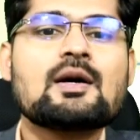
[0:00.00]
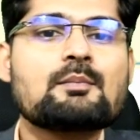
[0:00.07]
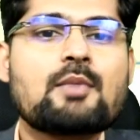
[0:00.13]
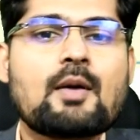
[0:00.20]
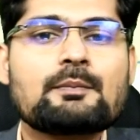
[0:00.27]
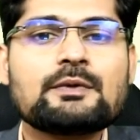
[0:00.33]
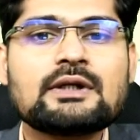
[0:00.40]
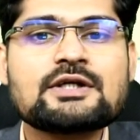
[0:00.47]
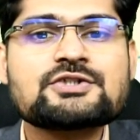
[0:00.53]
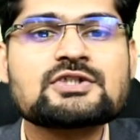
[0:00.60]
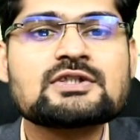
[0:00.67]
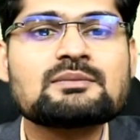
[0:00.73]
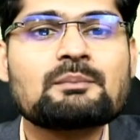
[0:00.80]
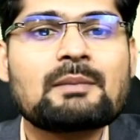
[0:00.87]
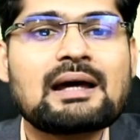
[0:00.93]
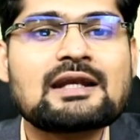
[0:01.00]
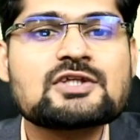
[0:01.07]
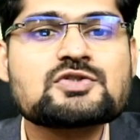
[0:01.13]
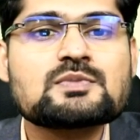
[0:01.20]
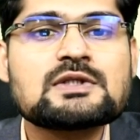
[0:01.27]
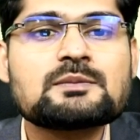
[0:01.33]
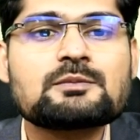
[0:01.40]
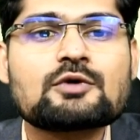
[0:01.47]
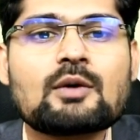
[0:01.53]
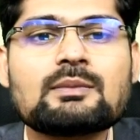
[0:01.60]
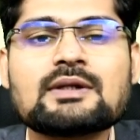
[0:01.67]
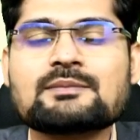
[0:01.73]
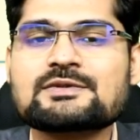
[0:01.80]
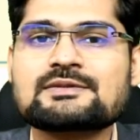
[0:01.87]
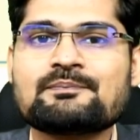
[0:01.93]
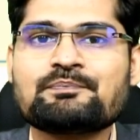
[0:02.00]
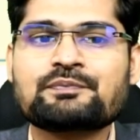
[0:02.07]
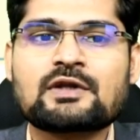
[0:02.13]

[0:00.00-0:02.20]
population management problems.